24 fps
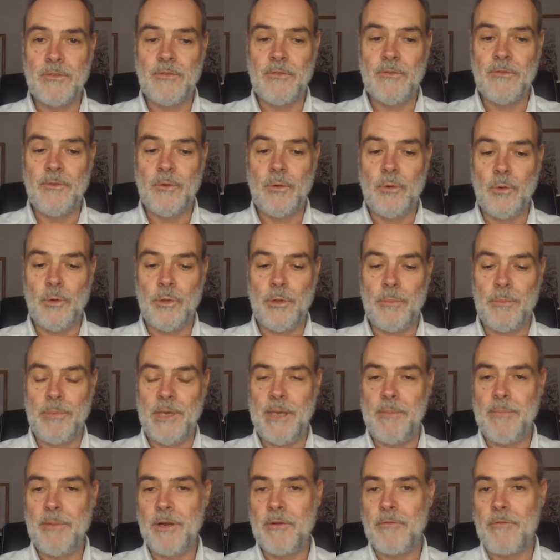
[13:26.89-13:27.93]
for the
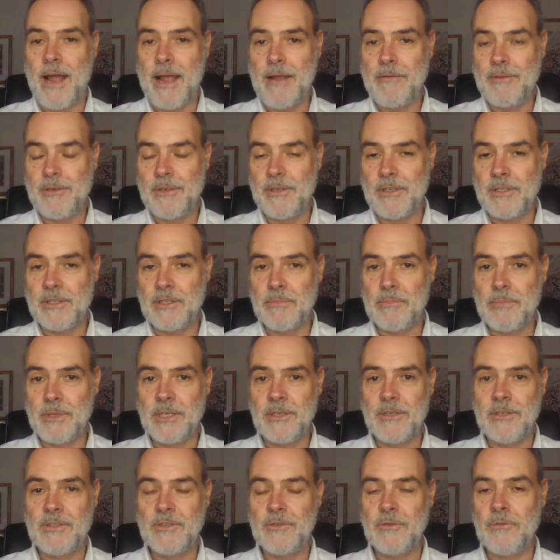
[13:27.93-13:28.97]
people around us
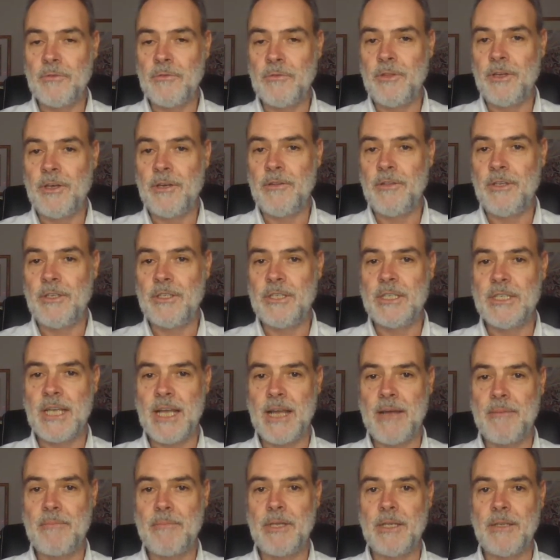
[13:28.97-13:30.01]
because although this is
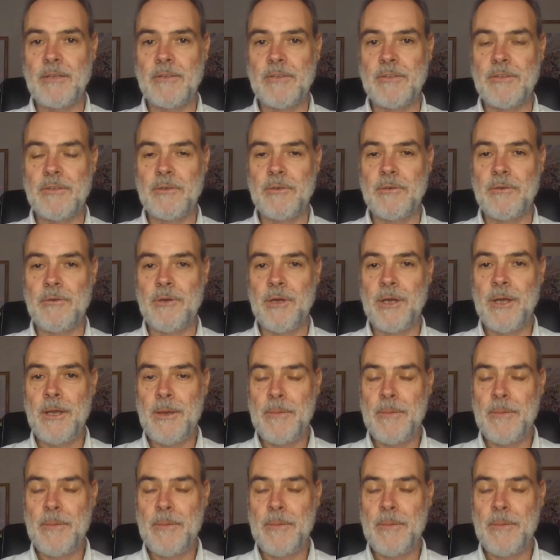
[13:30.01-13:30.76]
happening to